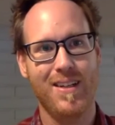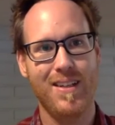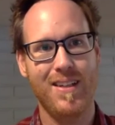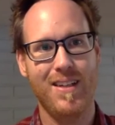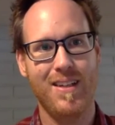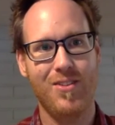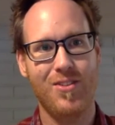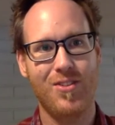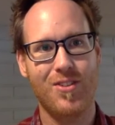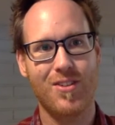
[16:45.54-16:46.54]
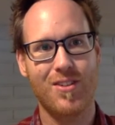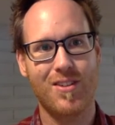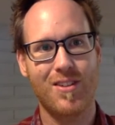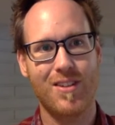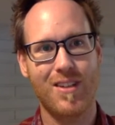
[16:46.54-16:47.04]
is
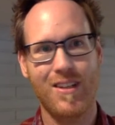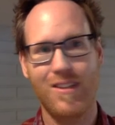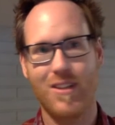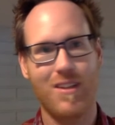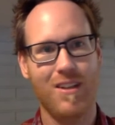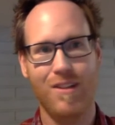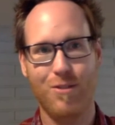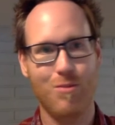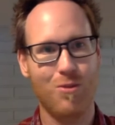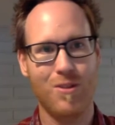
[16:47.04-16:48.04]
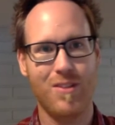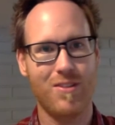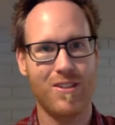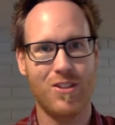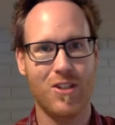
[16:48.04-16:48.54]
he's going to love you more than he's
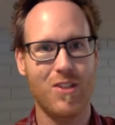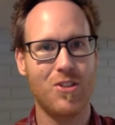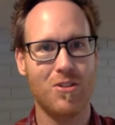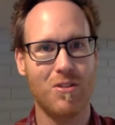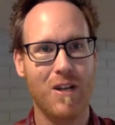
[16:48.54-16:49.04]
going to judge you.